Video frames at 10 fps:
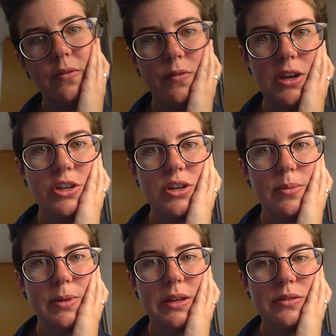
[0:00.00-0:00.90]
finish
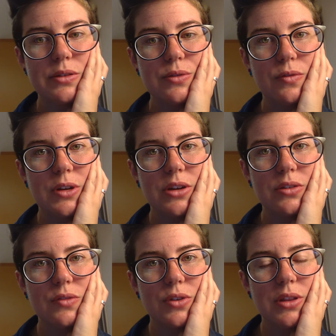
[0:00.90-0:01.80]
up getting
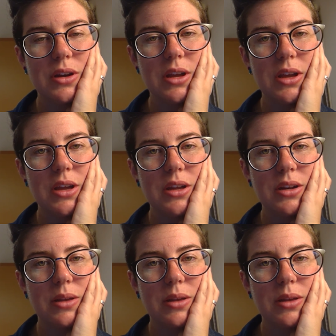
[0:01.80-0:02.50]
souvenirs for the night,